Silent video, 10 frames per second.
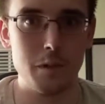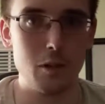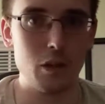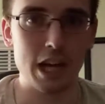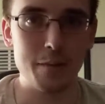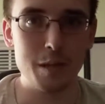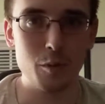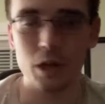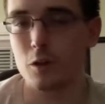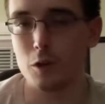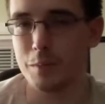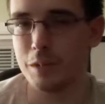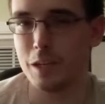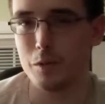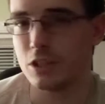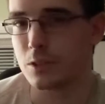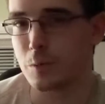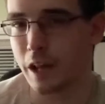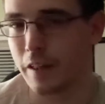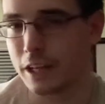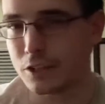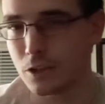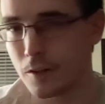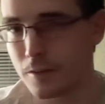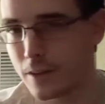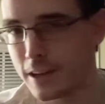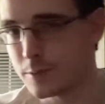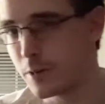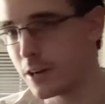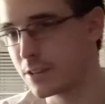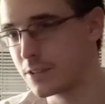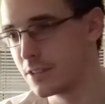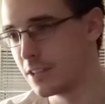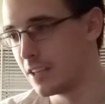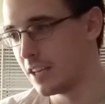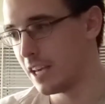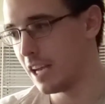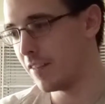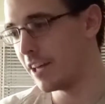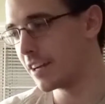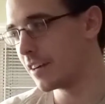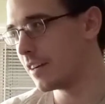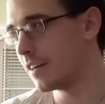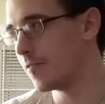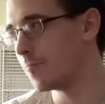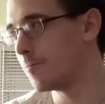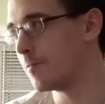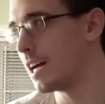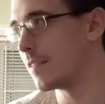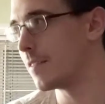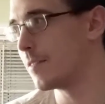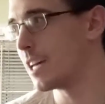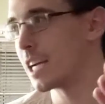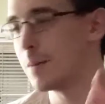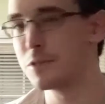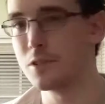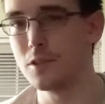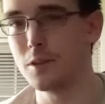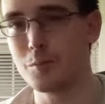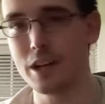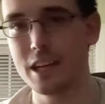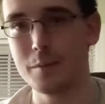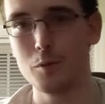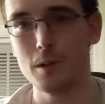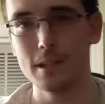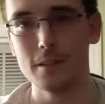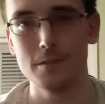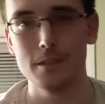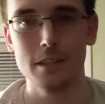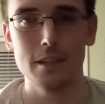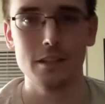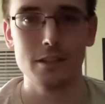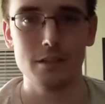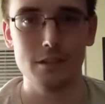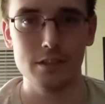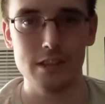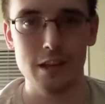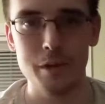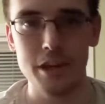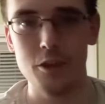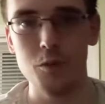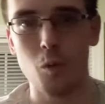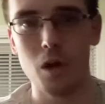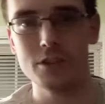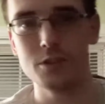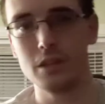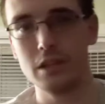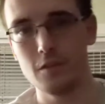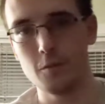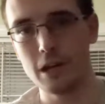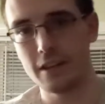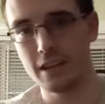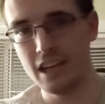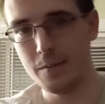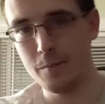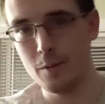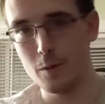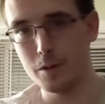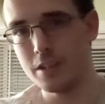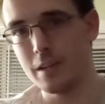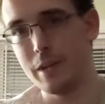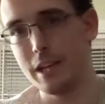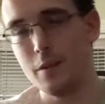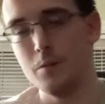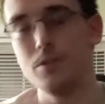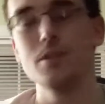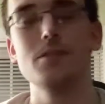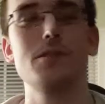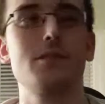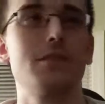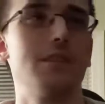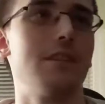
a lot of people, including me, would just want to like shut off their Xbox, and like that comes to the breaking point of does that make you want to give away the game, or does that make you just